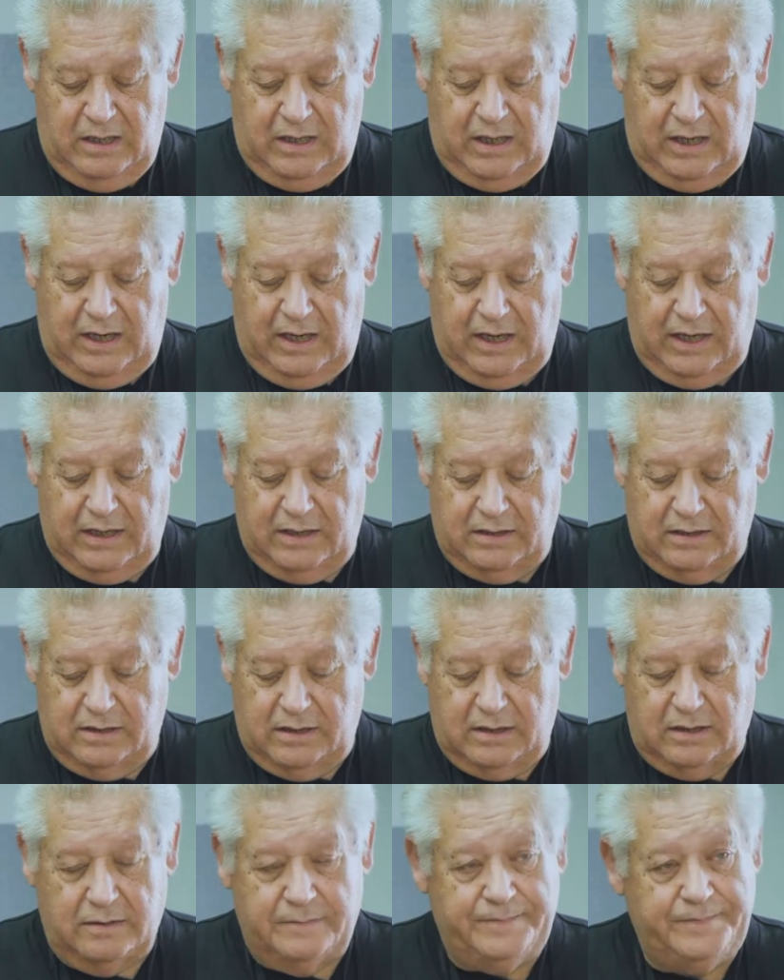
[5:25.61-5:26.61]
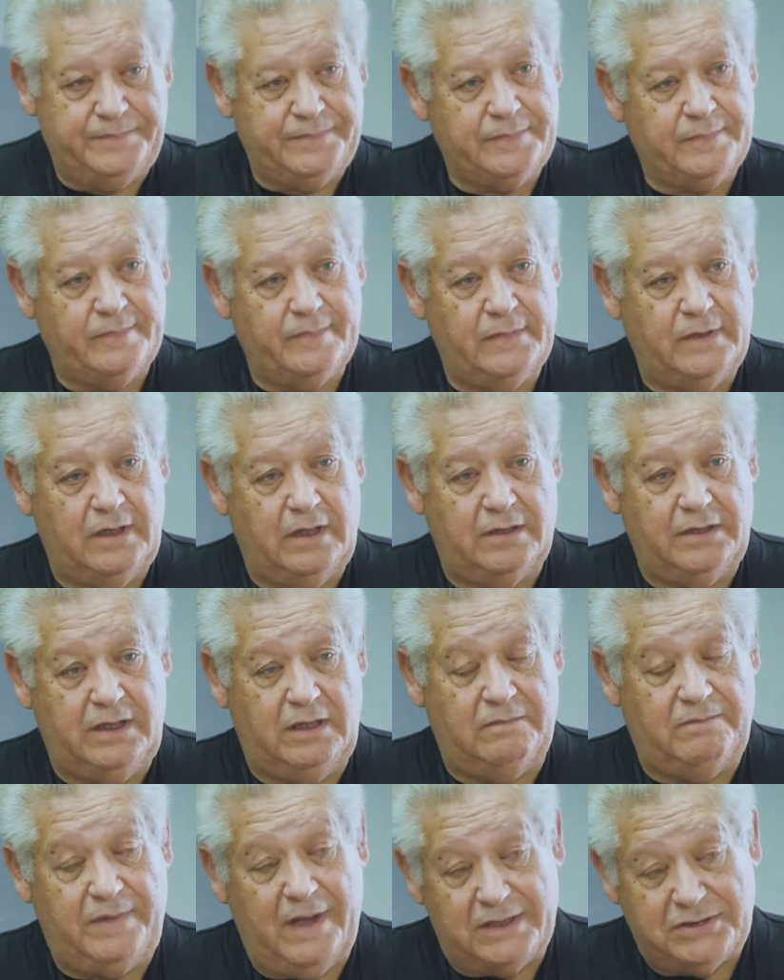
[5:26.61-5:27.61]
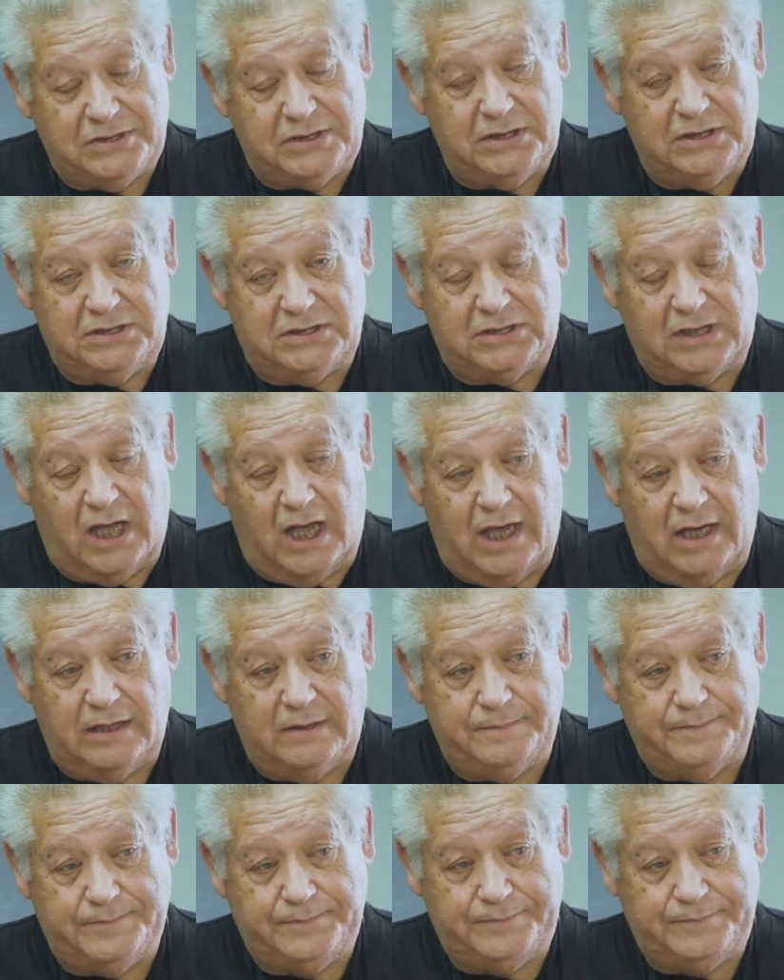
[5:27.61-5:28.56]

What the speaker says: And in the investing side,